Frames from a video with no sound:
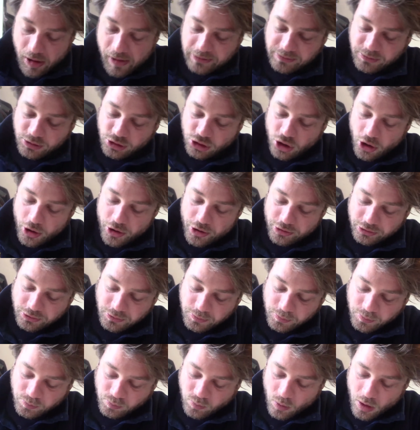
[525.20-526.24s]
So
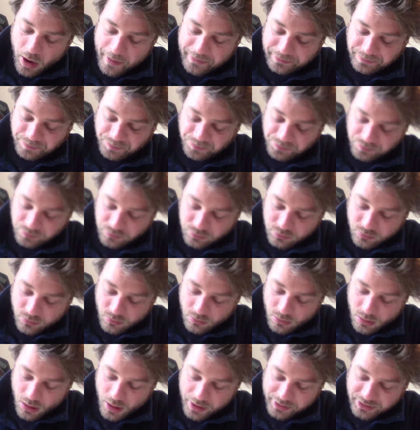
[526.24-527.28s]
you
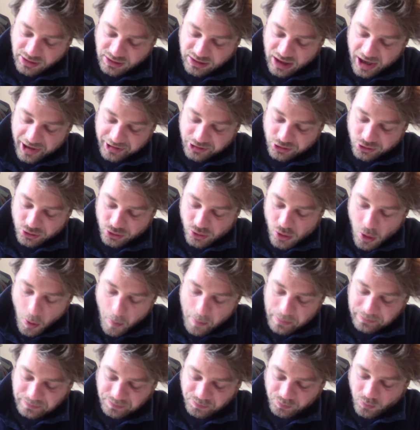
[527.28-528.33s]
start to
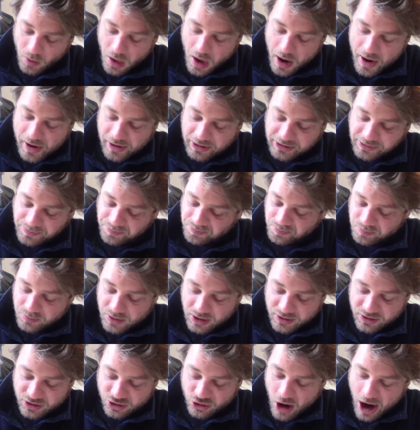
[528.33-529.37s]

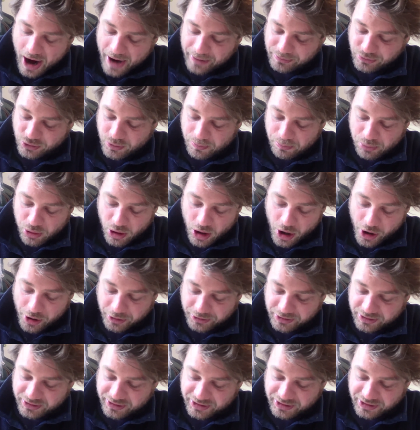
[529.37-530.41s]
describe the
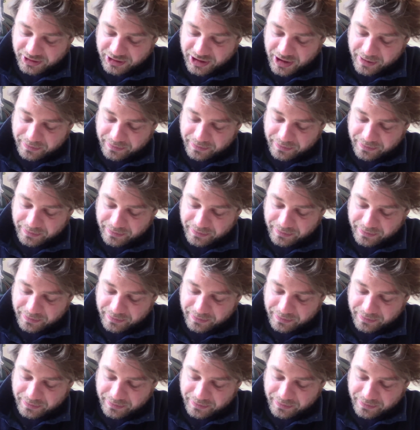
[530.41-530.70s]
plot and